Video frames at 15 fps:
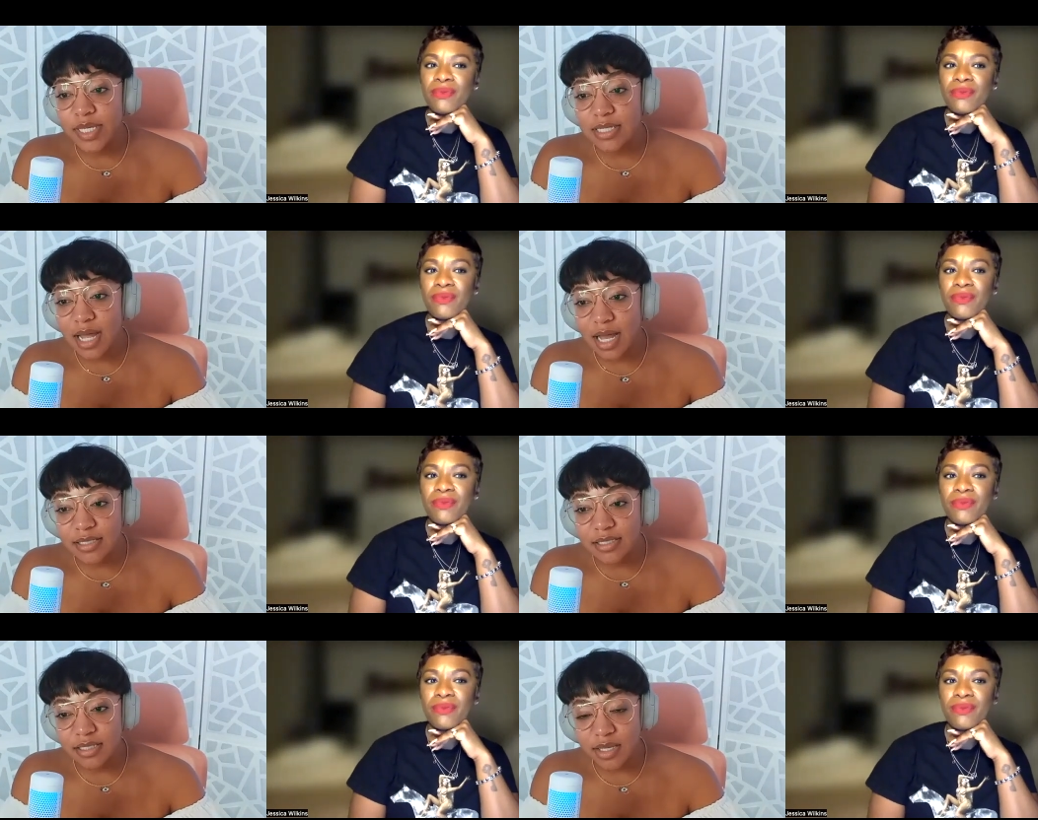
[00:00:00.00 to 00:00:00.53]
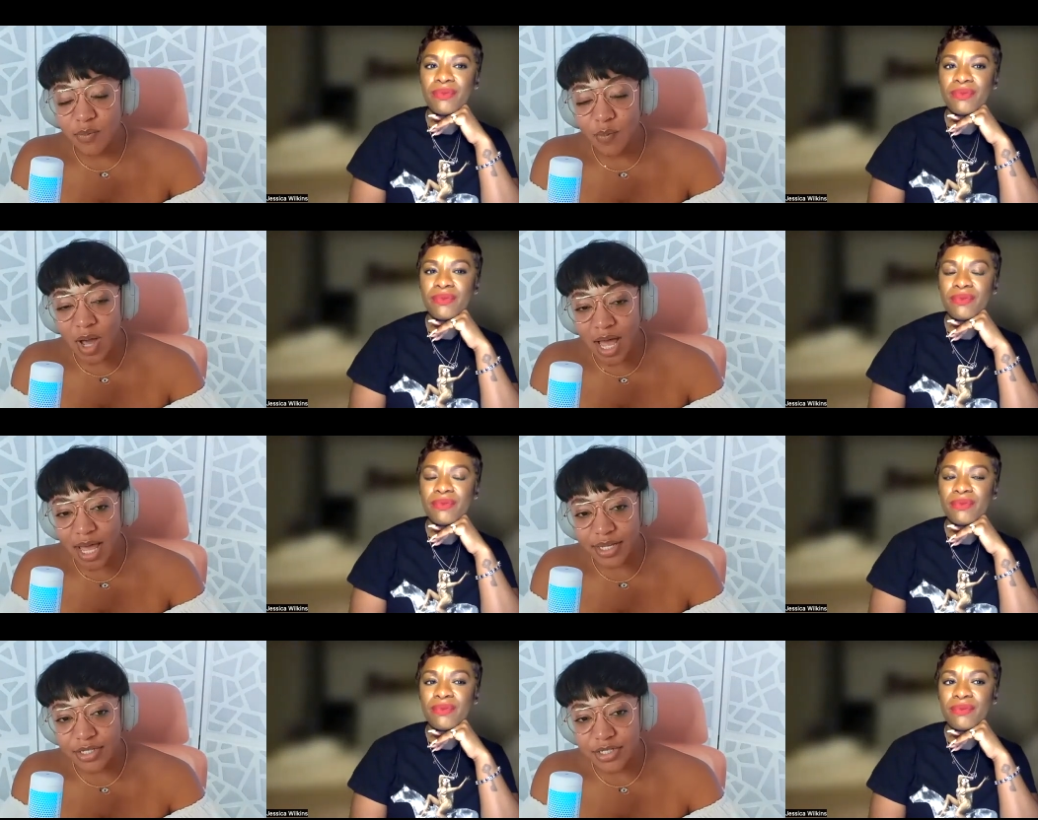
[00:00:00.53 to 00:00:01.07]
Speaker 1: constantly
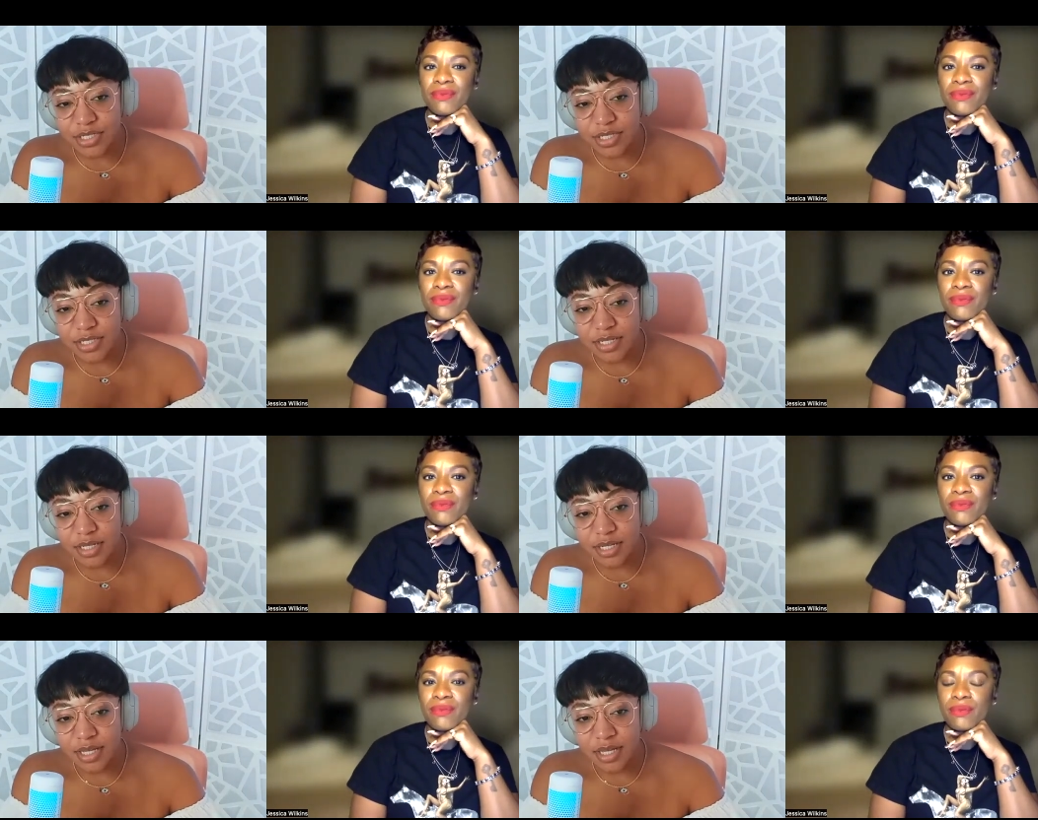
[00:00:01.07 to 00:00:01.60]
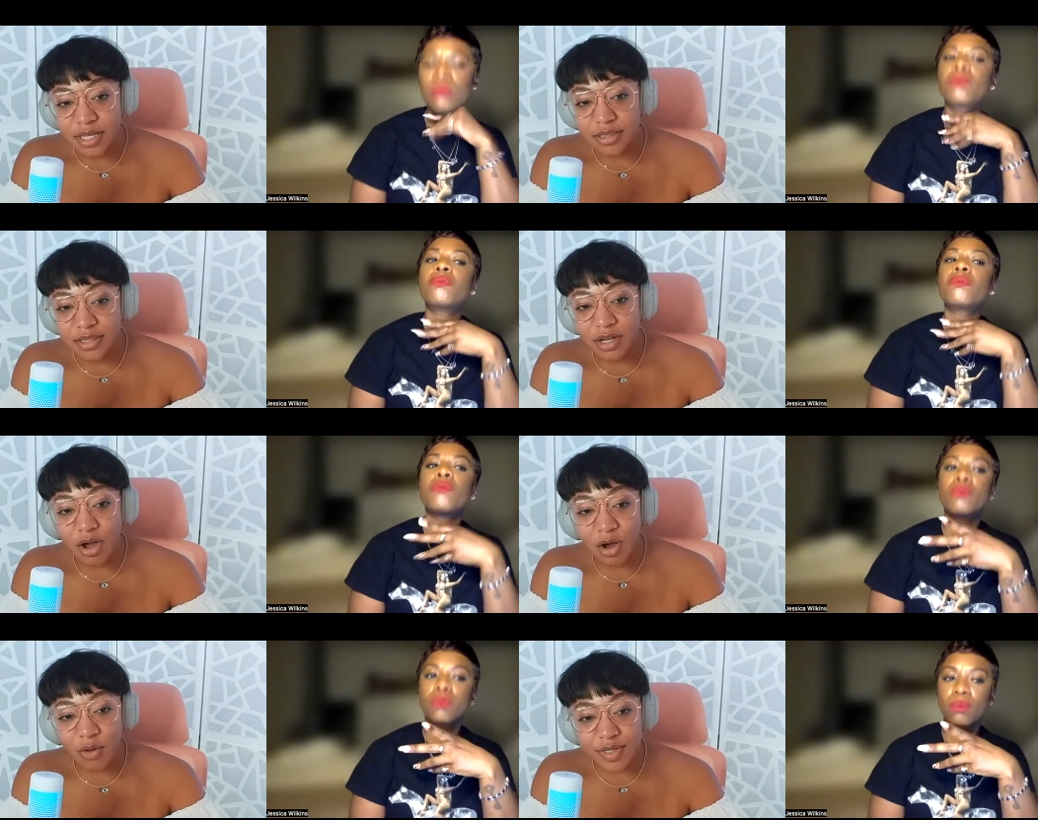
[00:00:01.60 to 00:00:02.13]
watched. They're
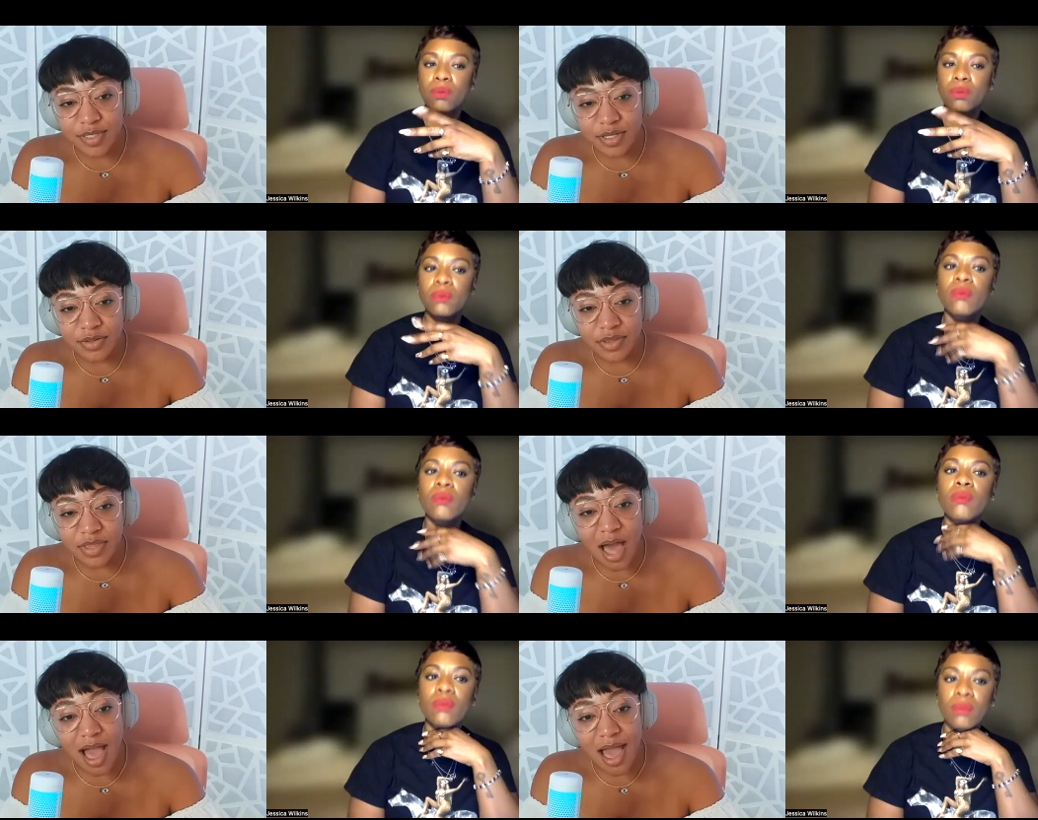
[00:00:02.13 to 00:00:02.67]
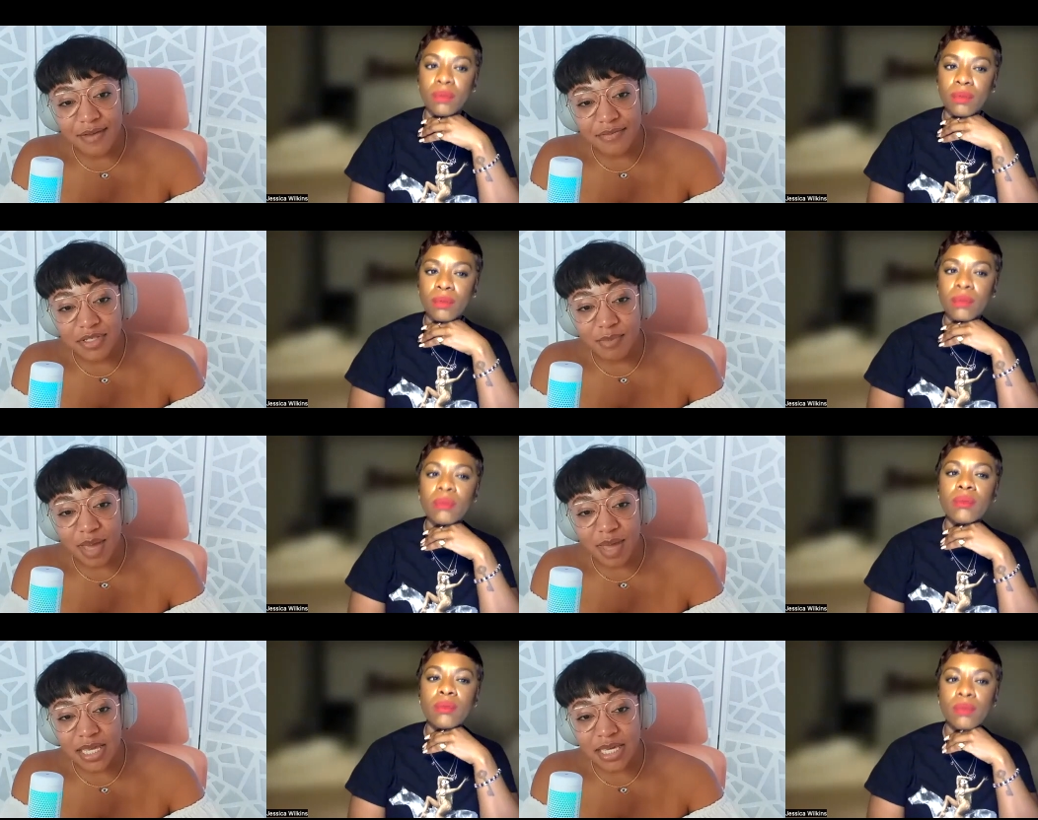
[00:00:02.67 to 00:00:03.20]
always under the eye of
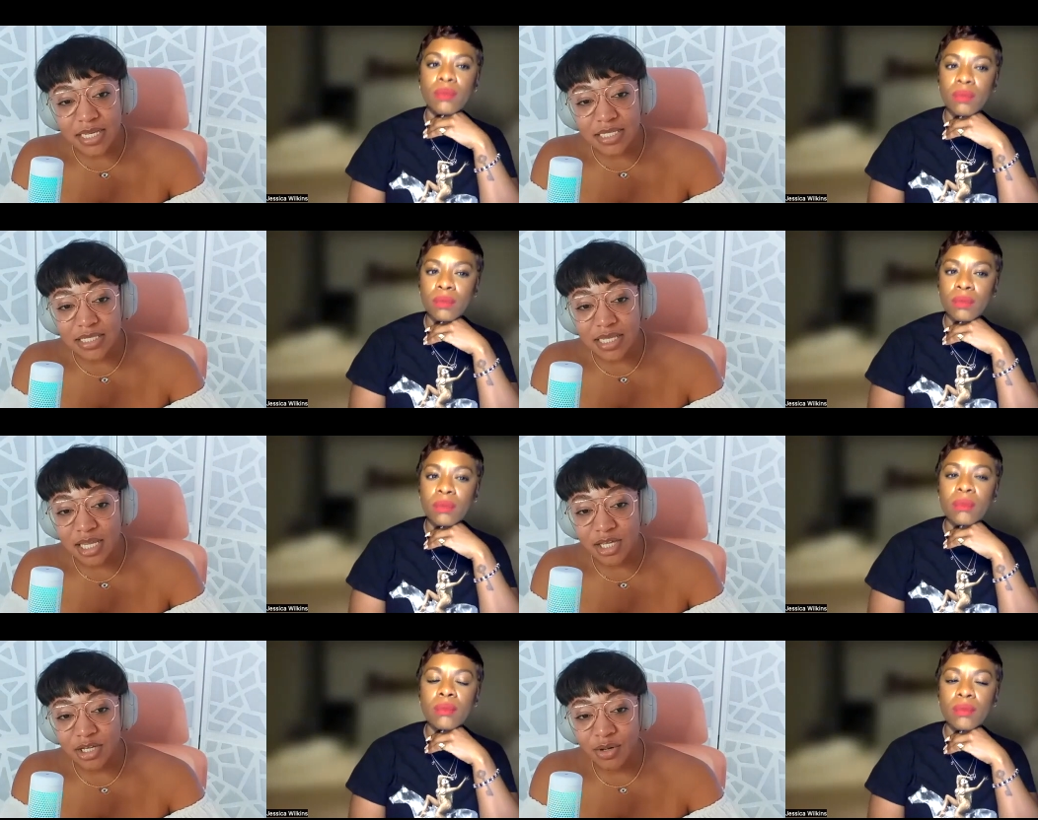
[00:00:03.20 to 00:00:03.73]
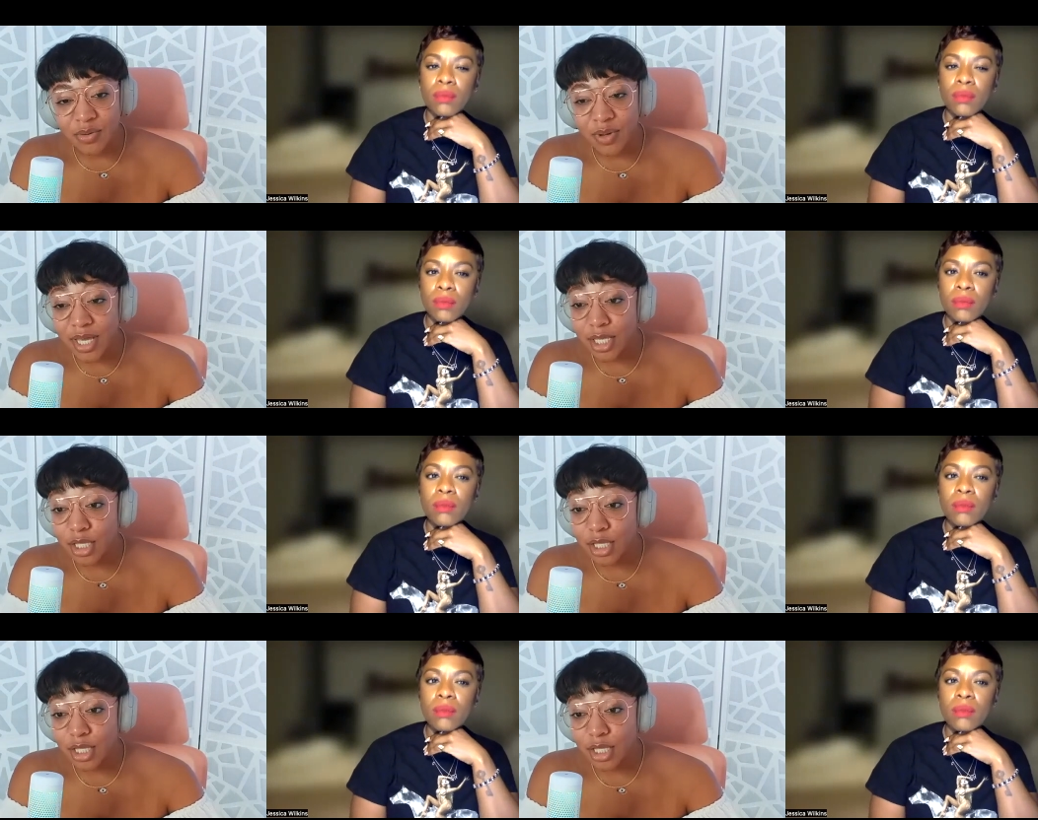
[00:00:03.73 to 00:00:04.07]
somebody, and it's like, you know what?